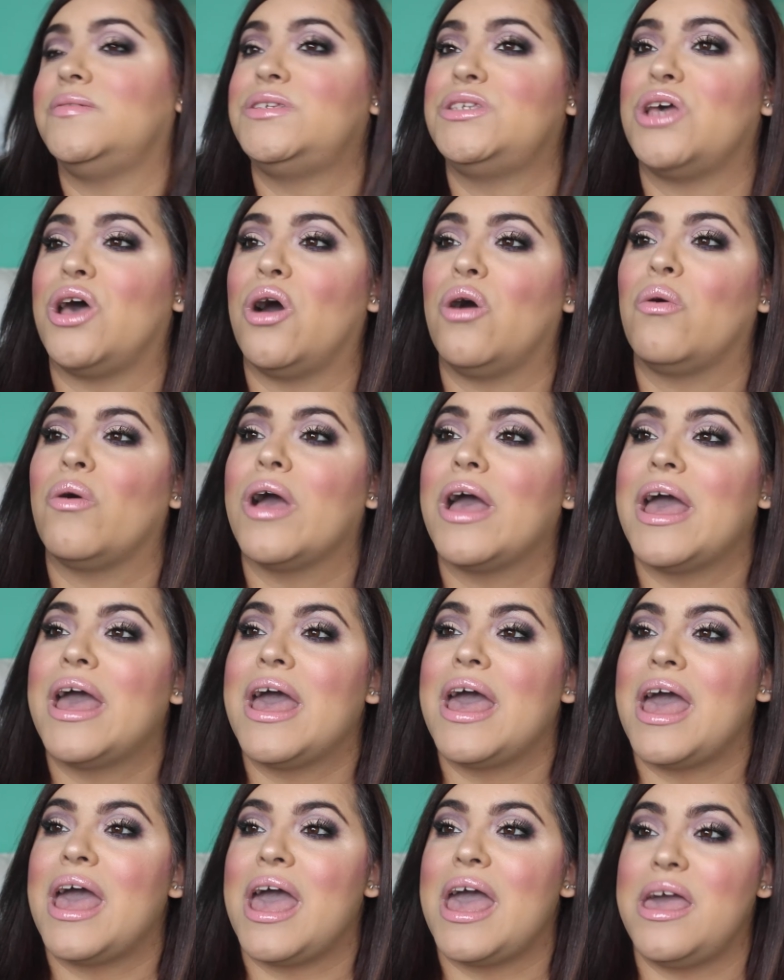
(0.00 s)
So
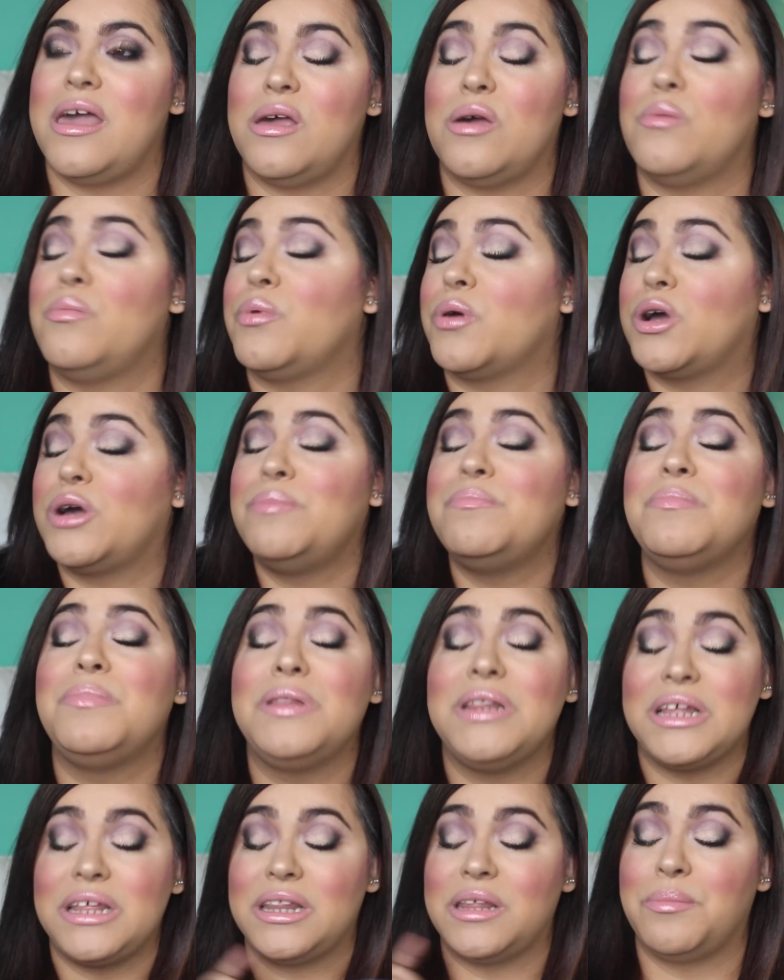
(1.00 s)
it
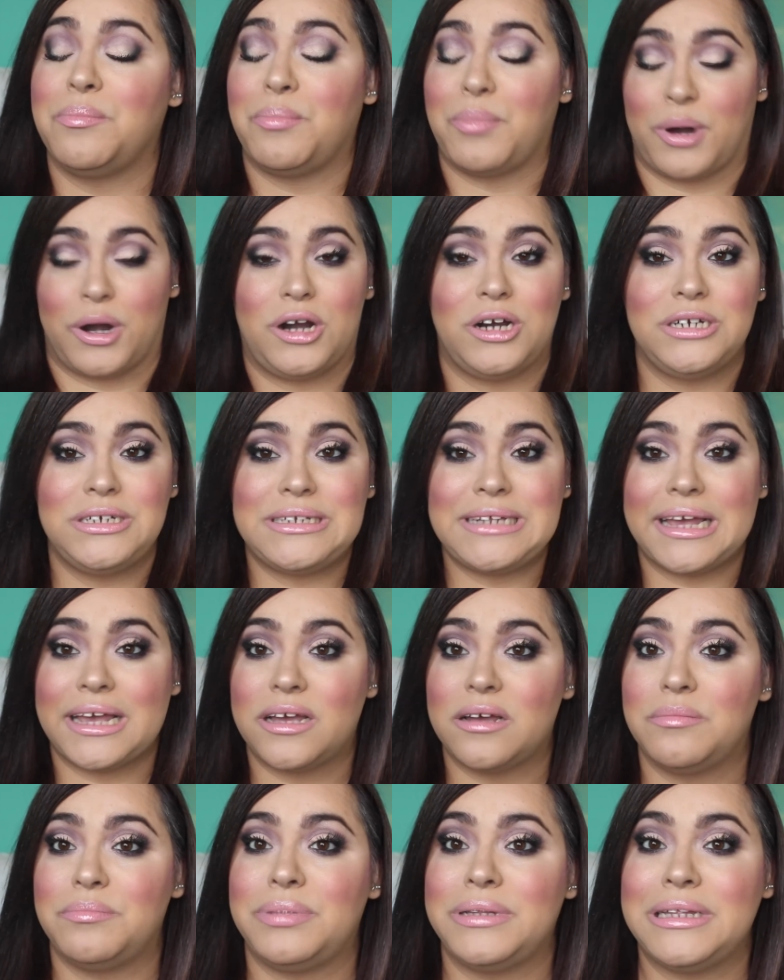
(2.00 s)
completely burned,
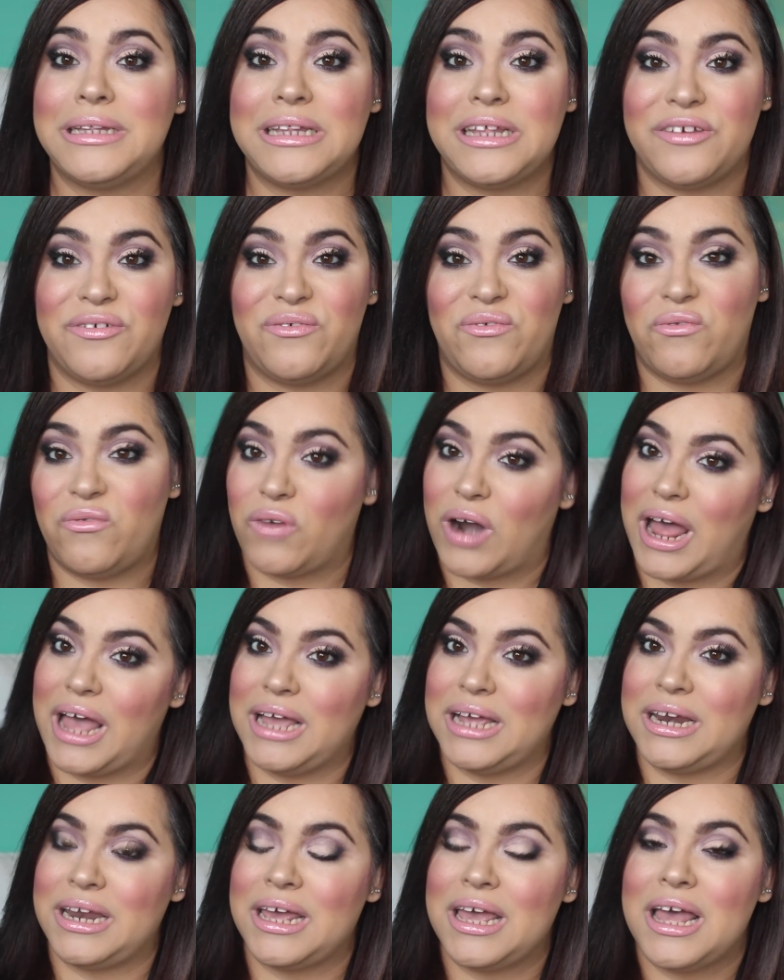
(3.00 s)
it completely
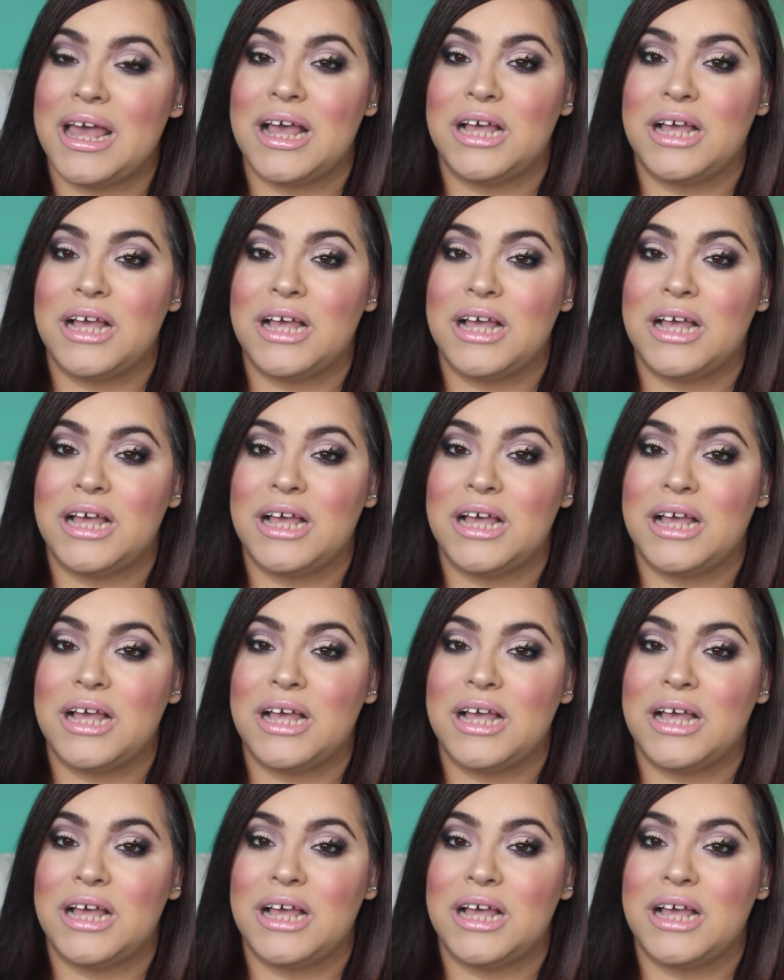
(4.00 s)
fried.